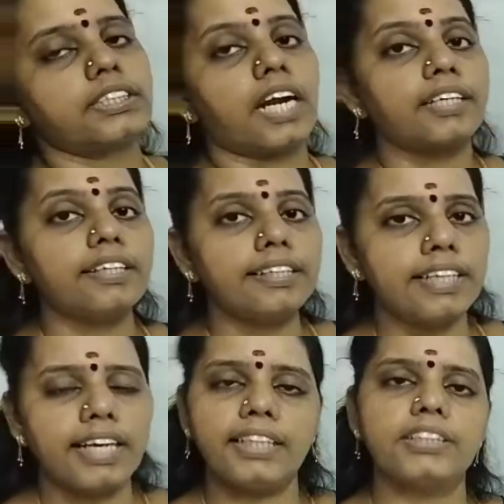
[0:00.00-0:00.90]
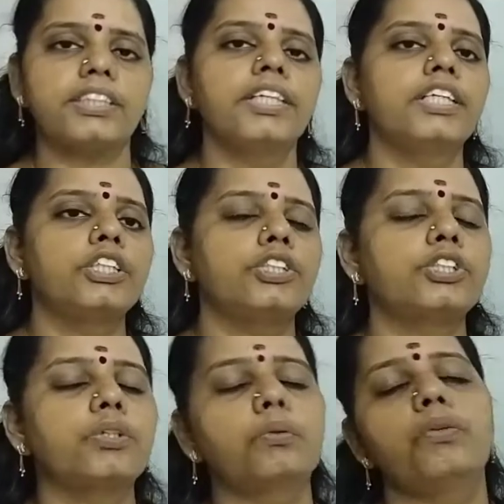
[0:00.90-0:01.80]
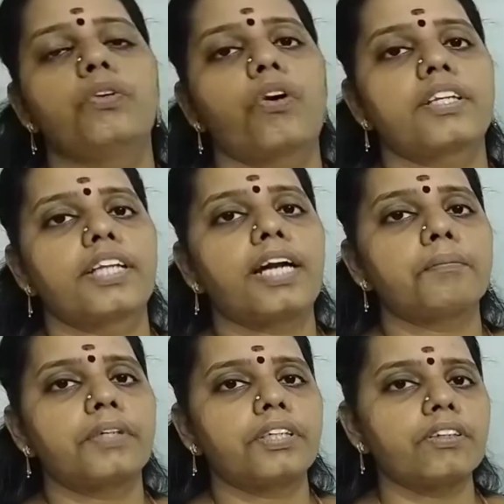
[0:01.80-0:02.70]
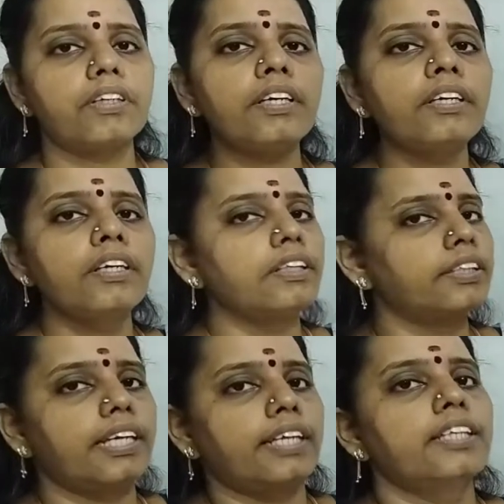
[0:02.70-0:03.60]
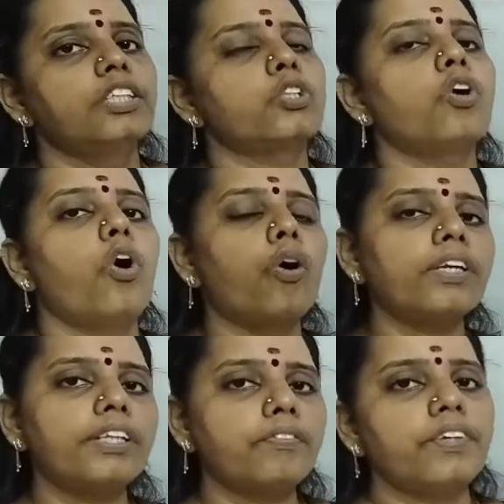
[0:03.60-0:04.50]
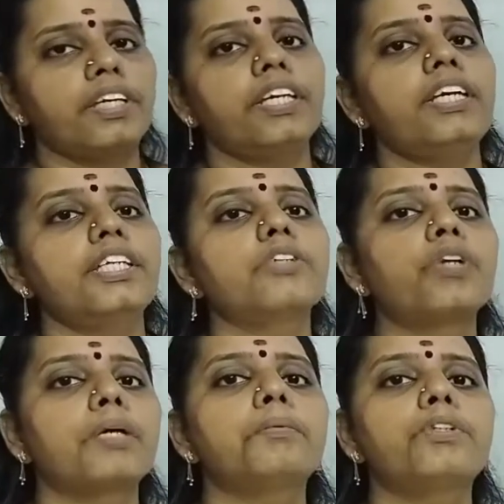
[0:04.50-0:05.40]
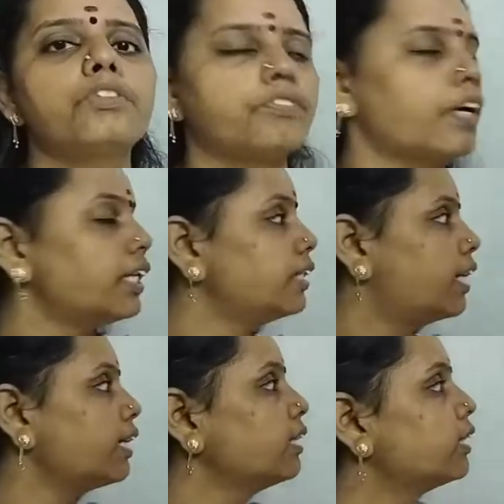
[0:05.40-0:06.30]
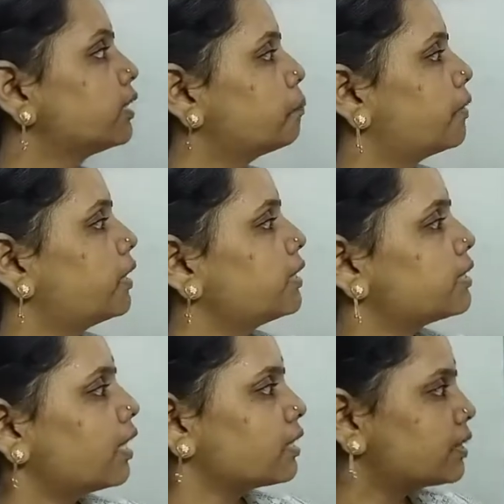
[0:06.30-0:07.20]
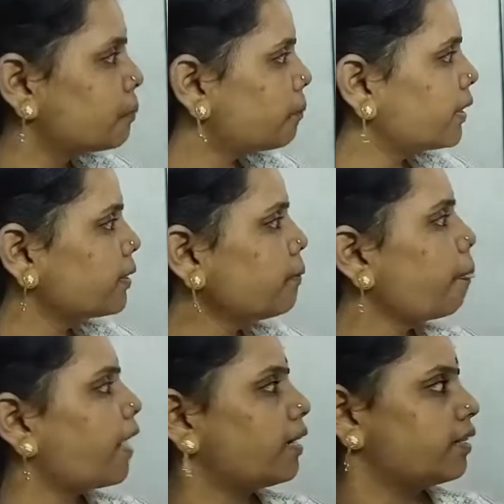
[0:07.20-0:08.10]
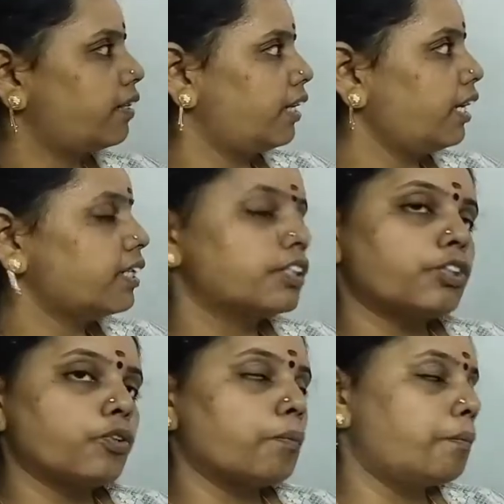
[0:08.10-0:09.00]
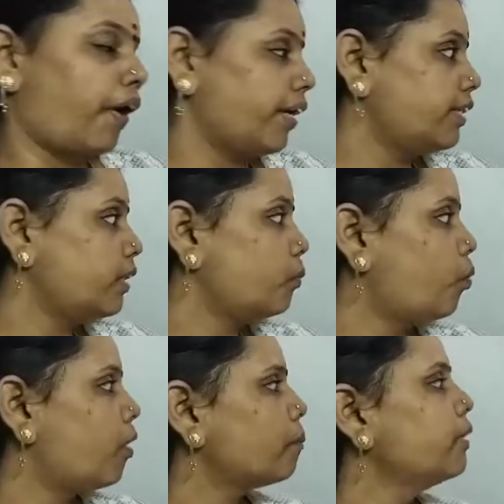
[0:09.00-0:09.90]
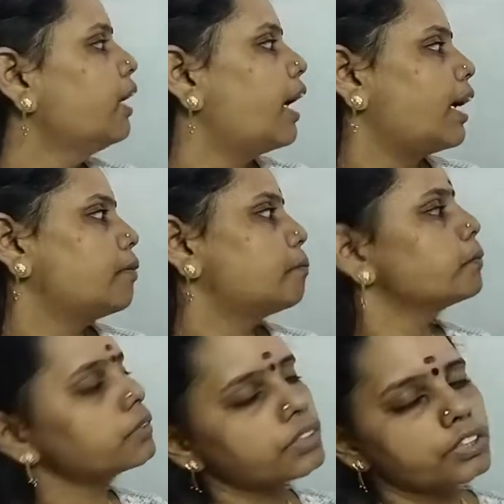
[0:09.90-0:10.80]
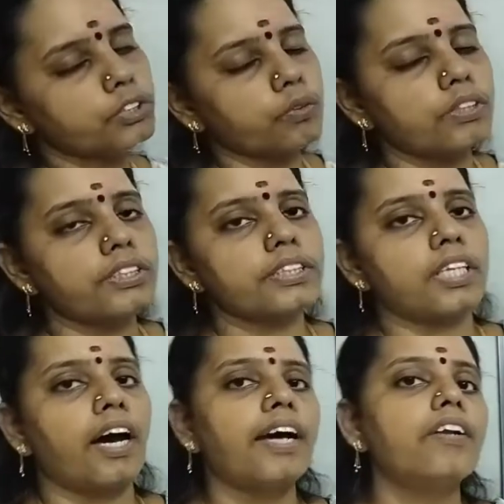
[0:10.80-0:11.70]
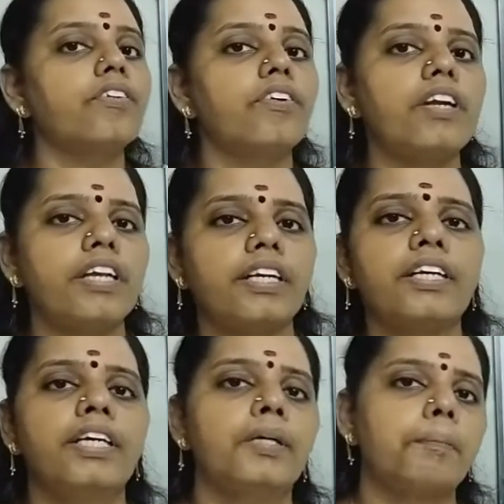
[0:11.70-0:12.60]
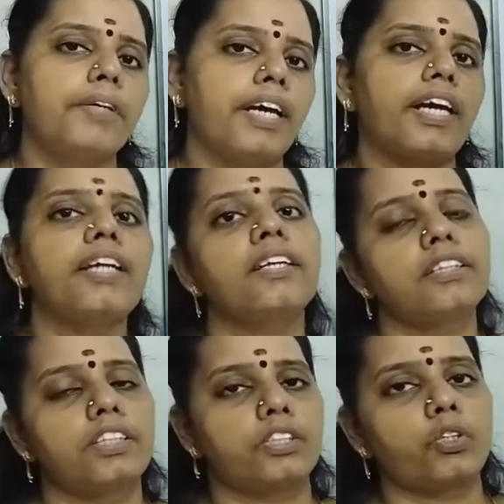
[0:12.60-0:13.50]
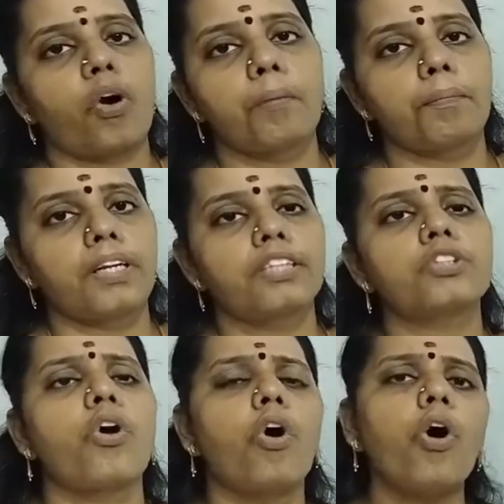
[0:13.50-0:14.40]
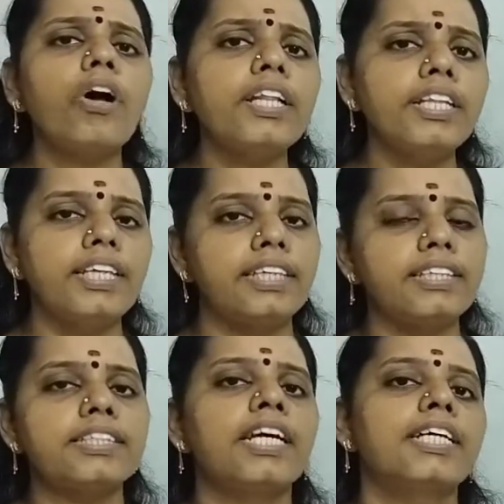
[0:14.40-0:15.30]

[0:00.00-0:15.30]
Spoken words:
started late to school on that particular day. So on the way he could able to find that the birds are chirping and the day is so bright and warm and Prussian soldiers are drilling behind the sawmill. So all these